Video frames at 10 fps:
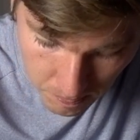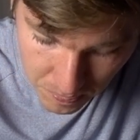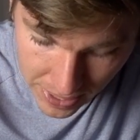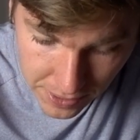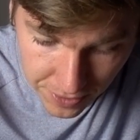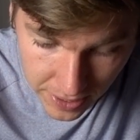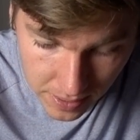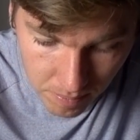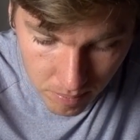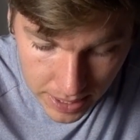it's
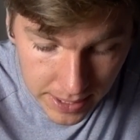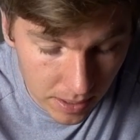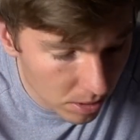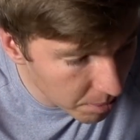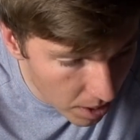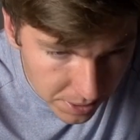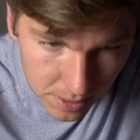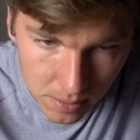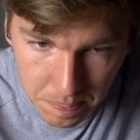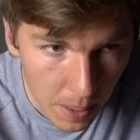fitting. It's hitting all the
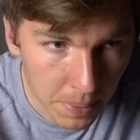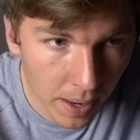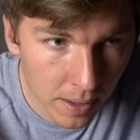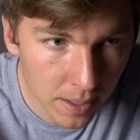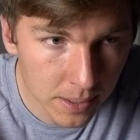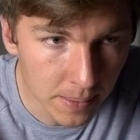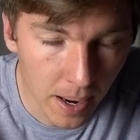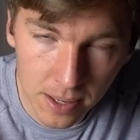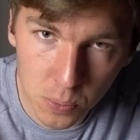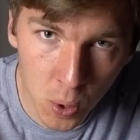boxes. I'm not
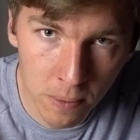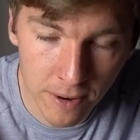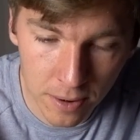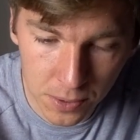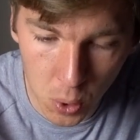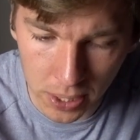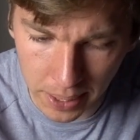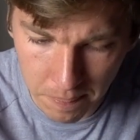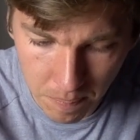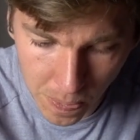gonna spoil my final score
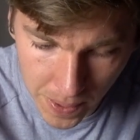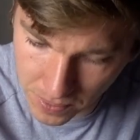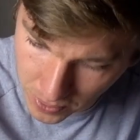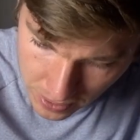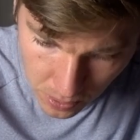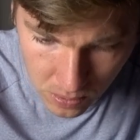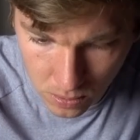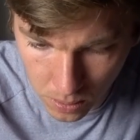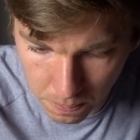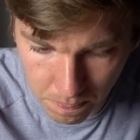yet. We're gonna do a
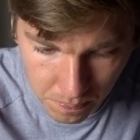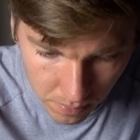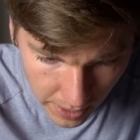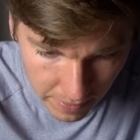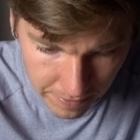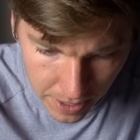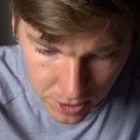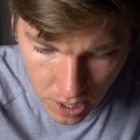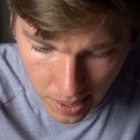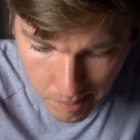slurp, give it a fair
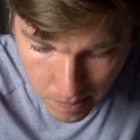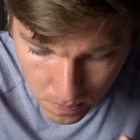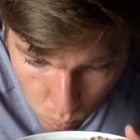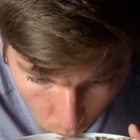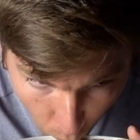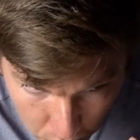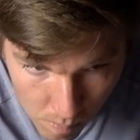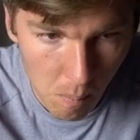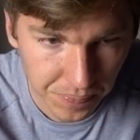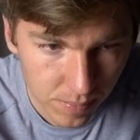shot.
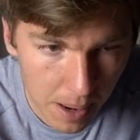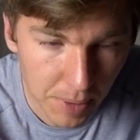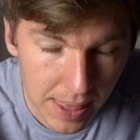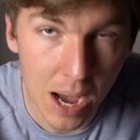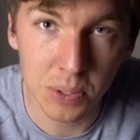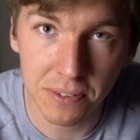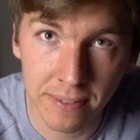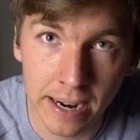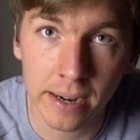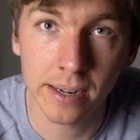That was a
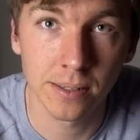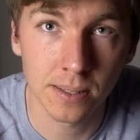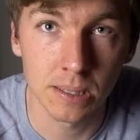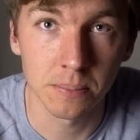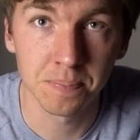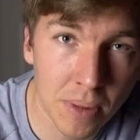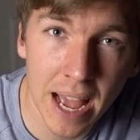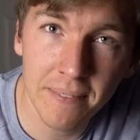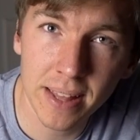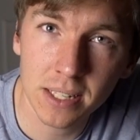very good slurp.
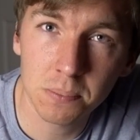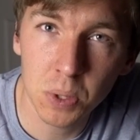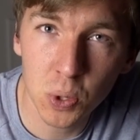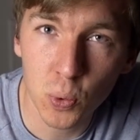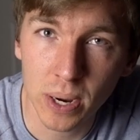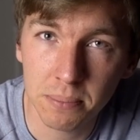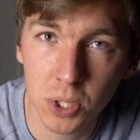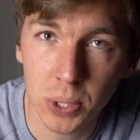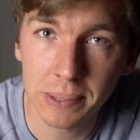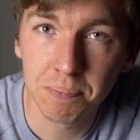Having that smooth rim
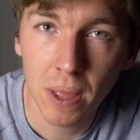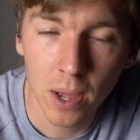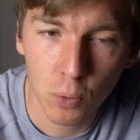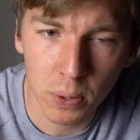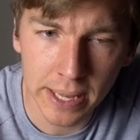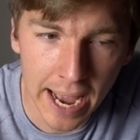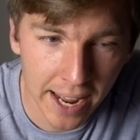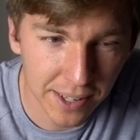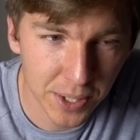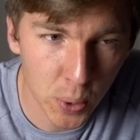to it really
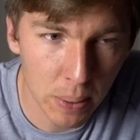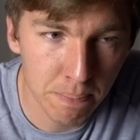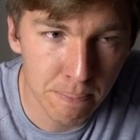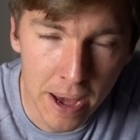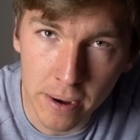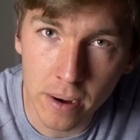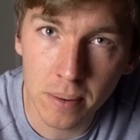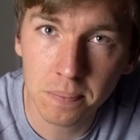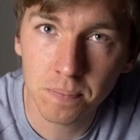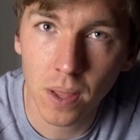added to a better
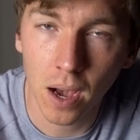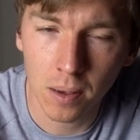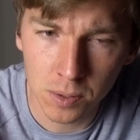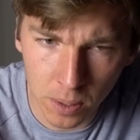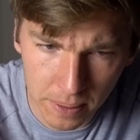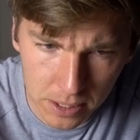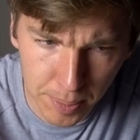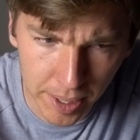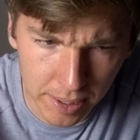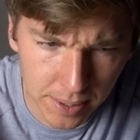slurping
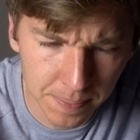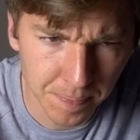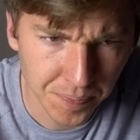experience,